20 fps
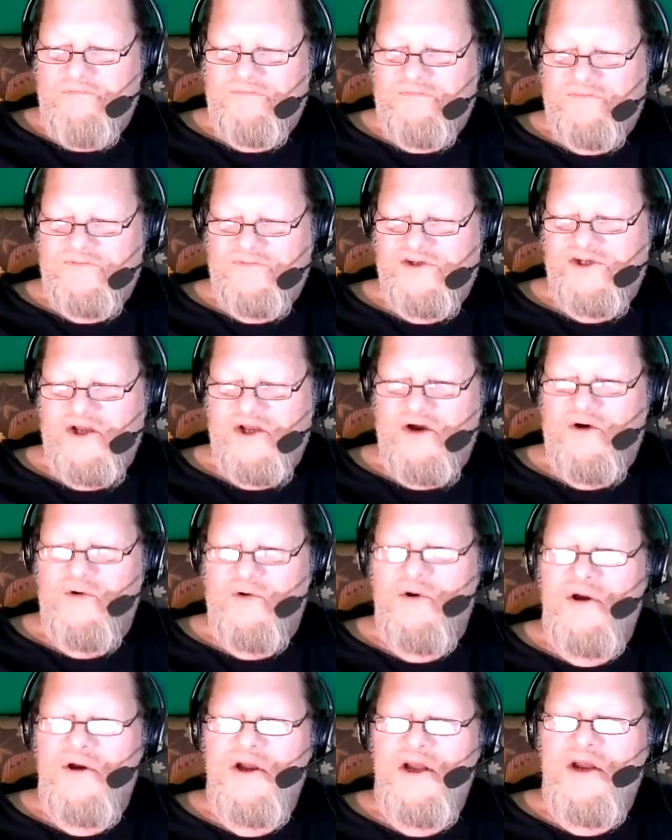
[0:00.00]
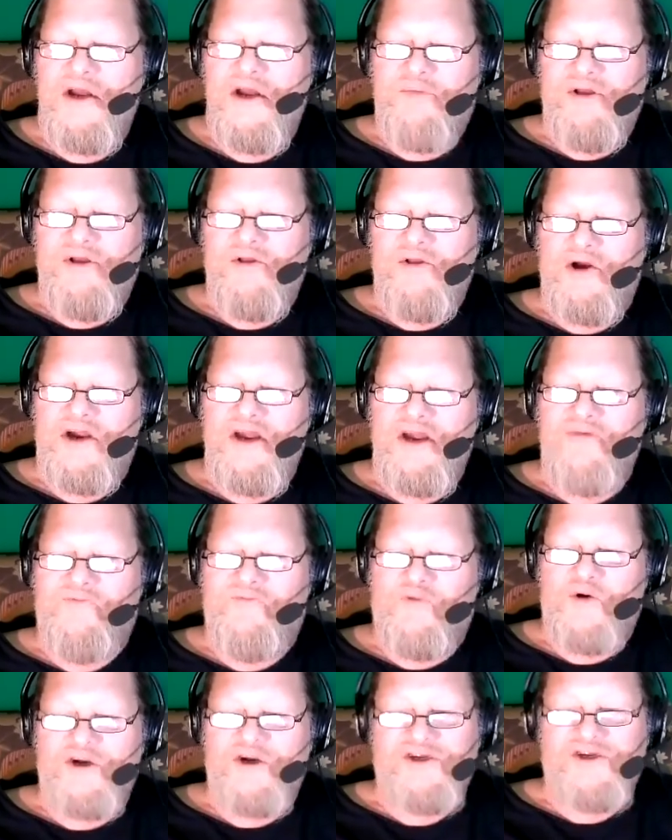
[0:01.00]
So be looking
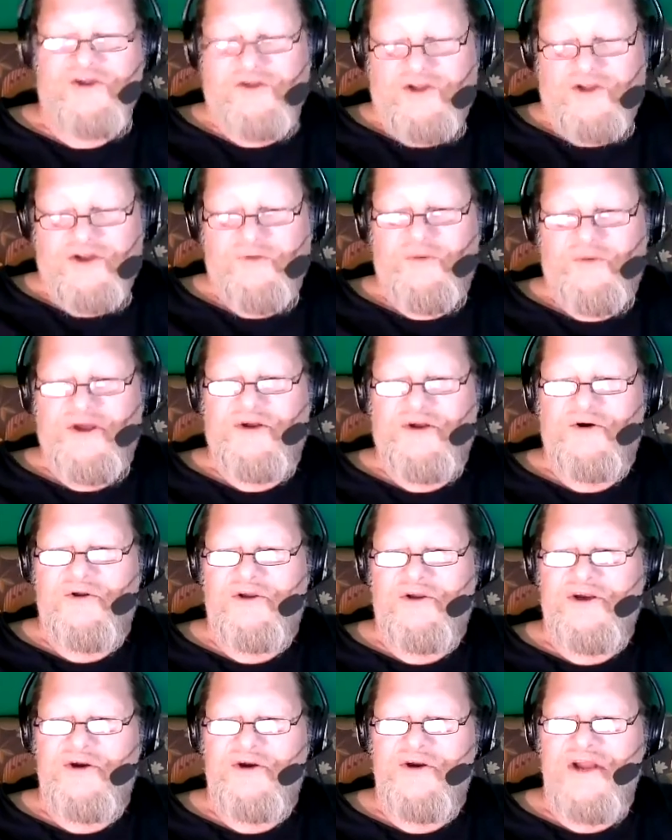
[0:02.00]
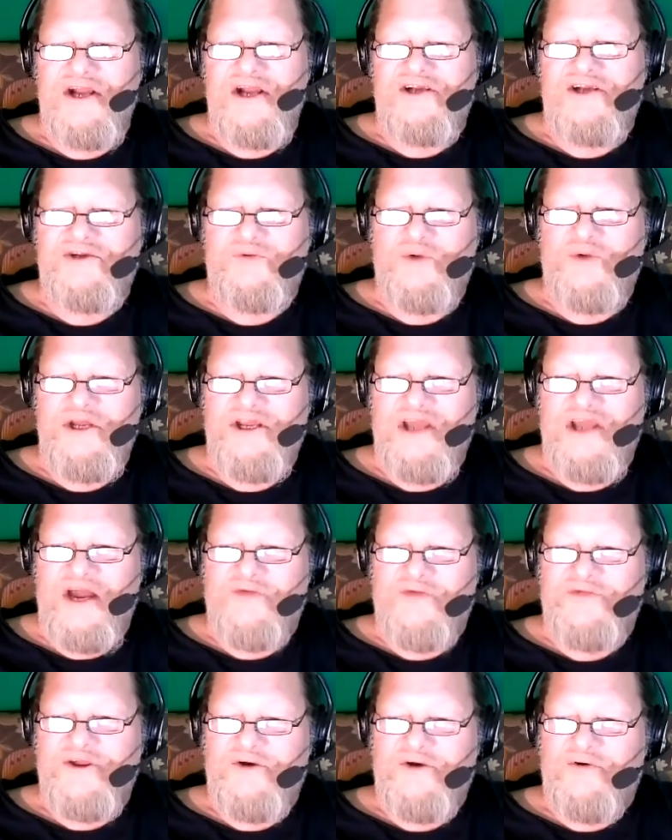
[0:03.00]
for us a little bit earlier next week
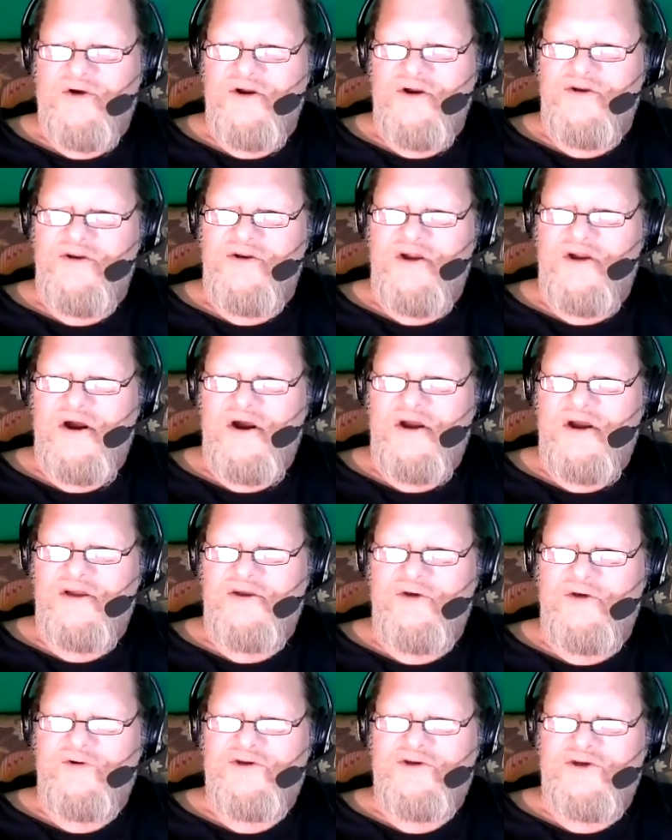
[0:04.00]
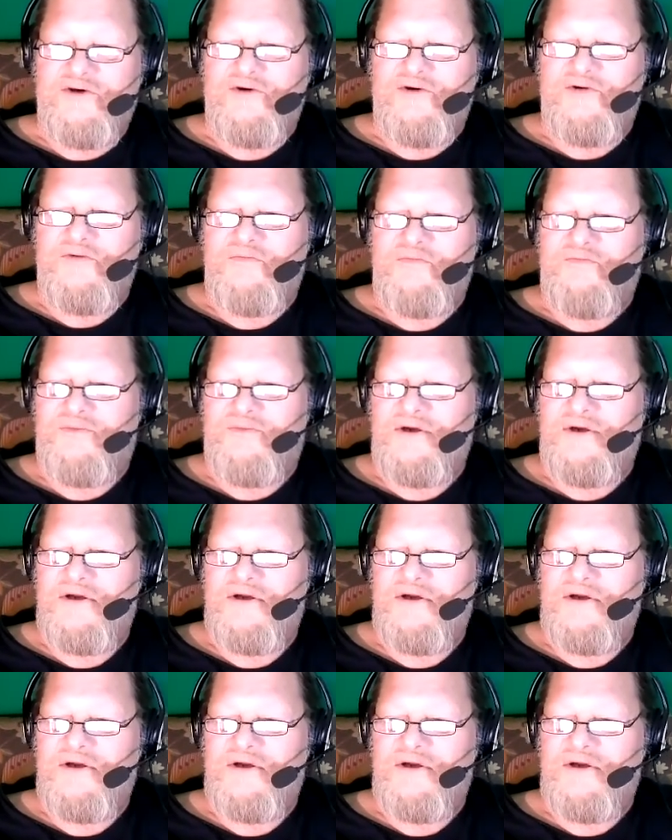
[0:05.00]
out there on YouTube